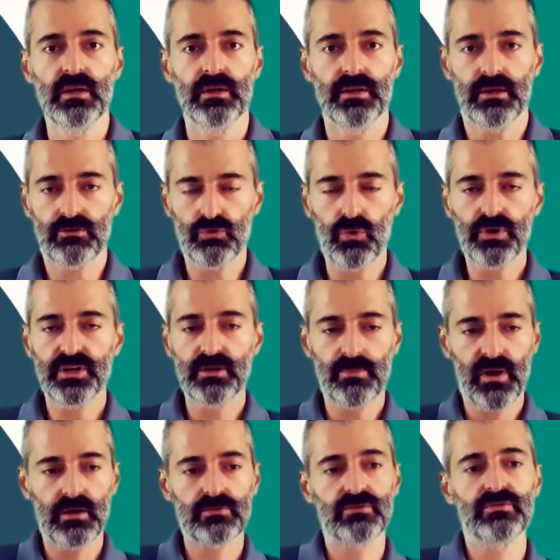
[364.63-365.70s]
Now, talking
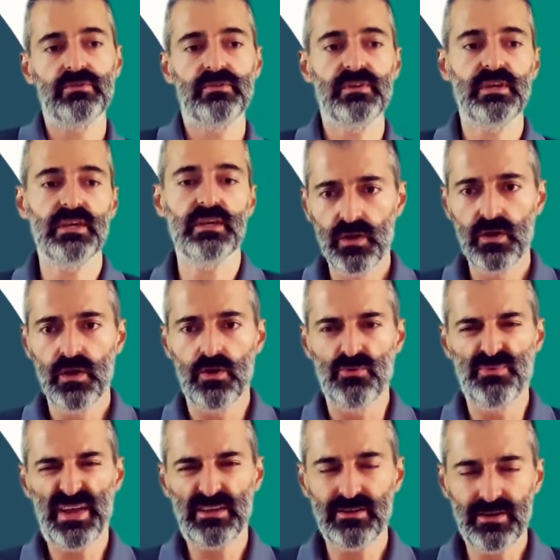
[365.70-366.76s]
about the
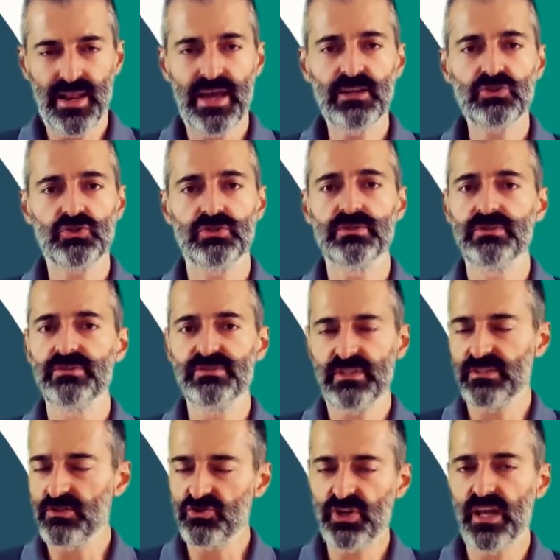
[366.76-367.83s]
regulations
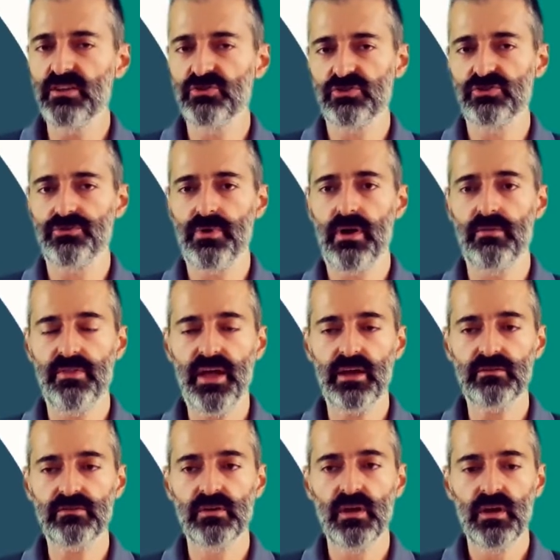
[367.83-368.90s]
and the challenges around
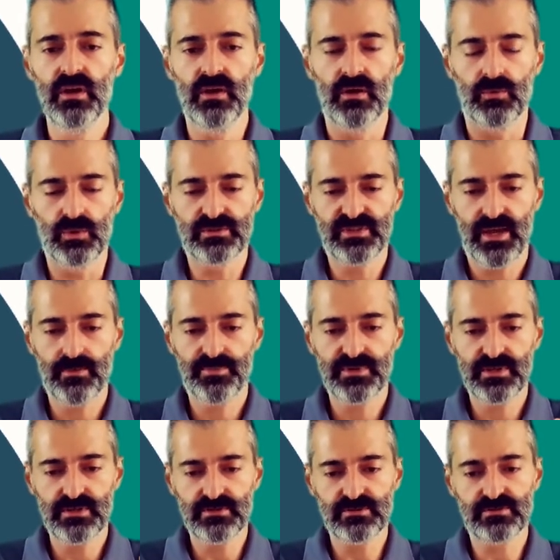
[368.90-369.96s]
that, what's
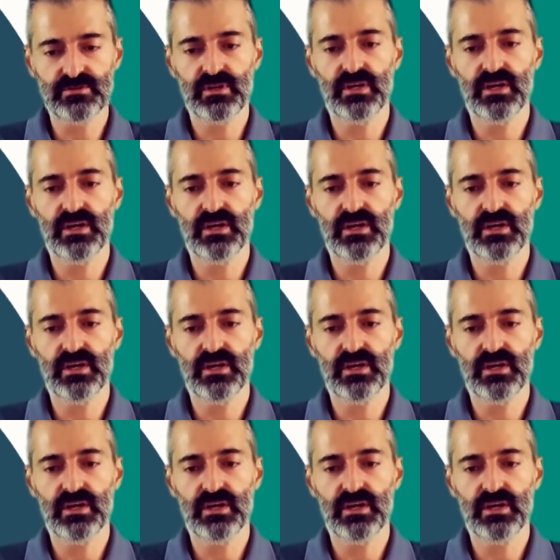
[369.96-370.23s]
happened is,